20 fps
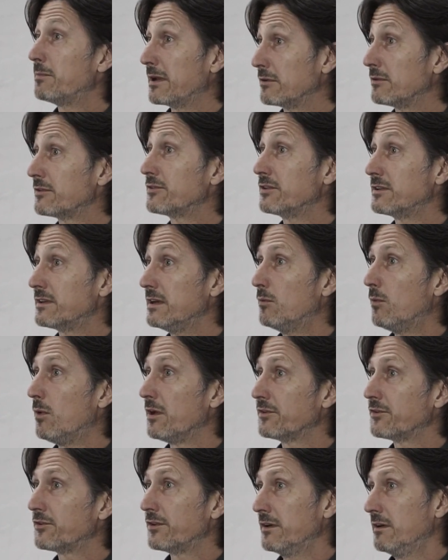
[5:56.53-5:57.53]
but also Tier
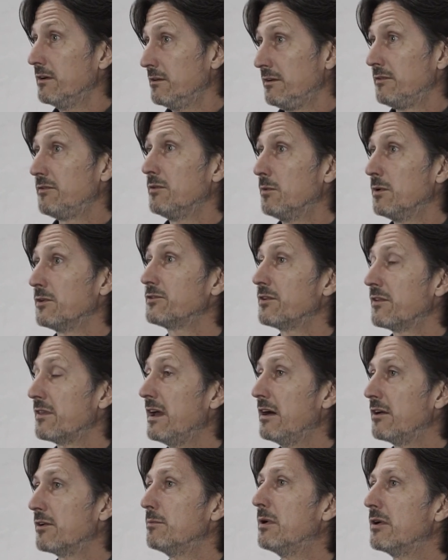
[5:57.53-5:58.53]
1, so if you want to
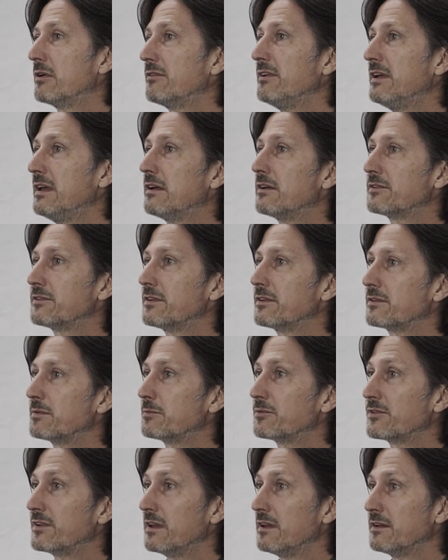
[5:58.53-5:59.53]
the automotive
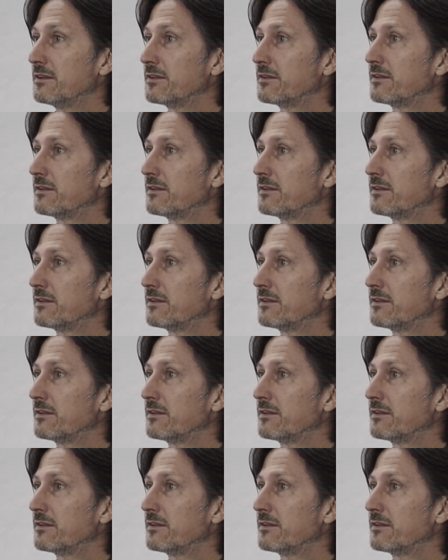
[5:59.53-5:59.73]
ecosystem, still